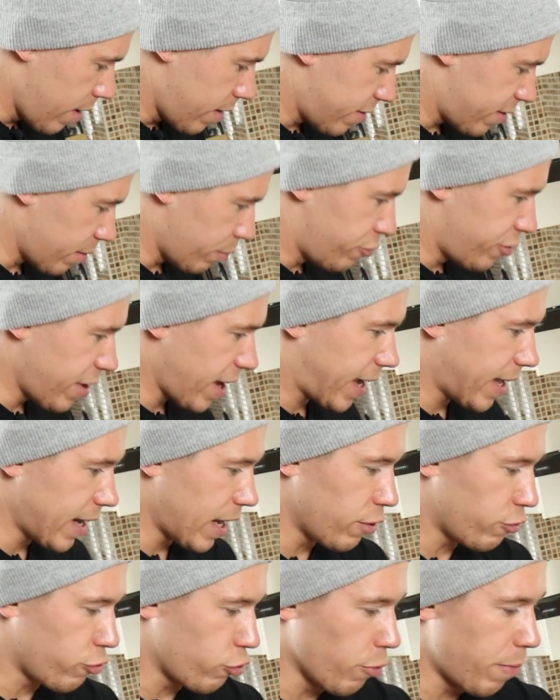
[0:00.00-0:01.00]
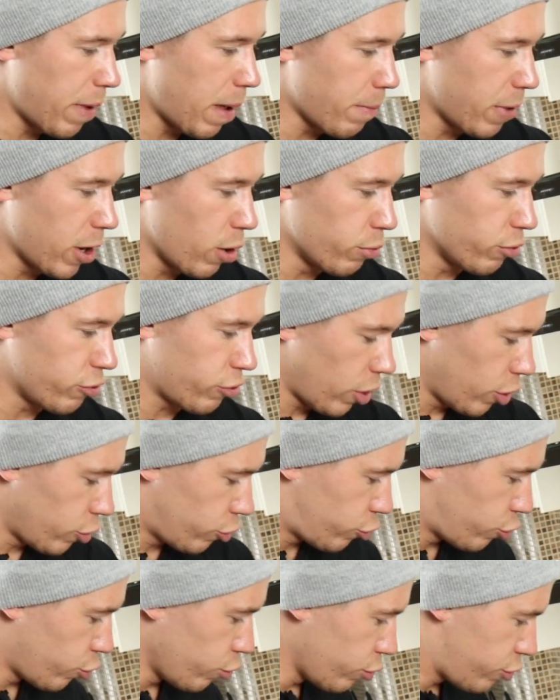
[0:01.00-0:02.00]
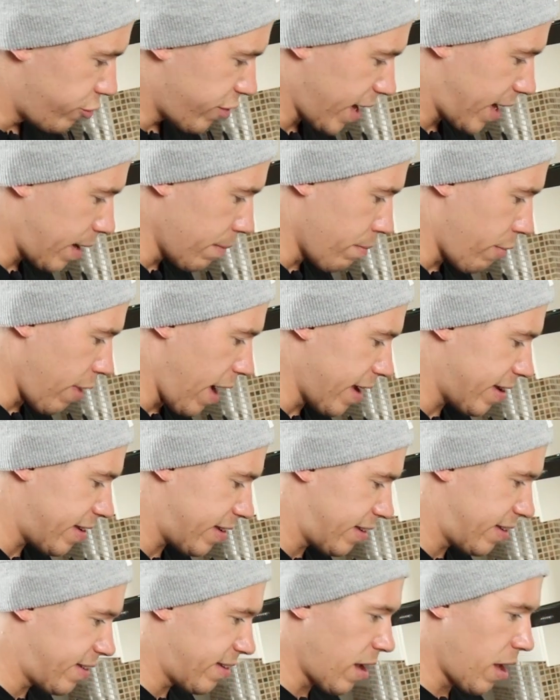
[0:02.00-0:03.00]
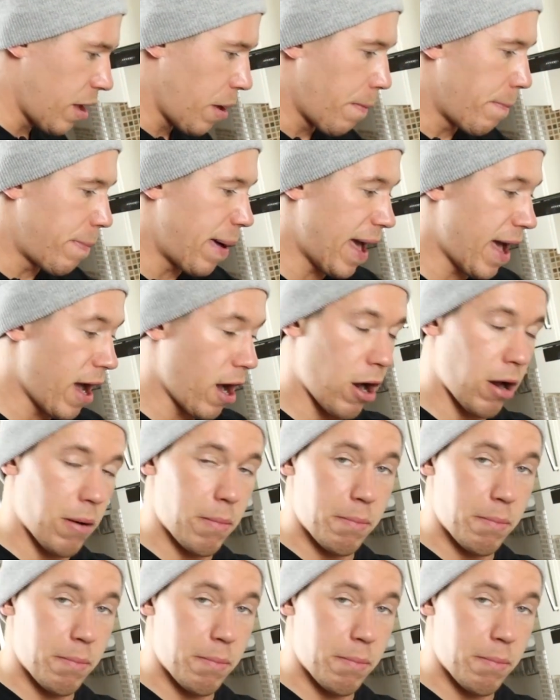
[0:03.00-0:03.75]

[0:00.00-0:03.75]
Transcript: some chicken in. So remember, it was 2 chicken breasts per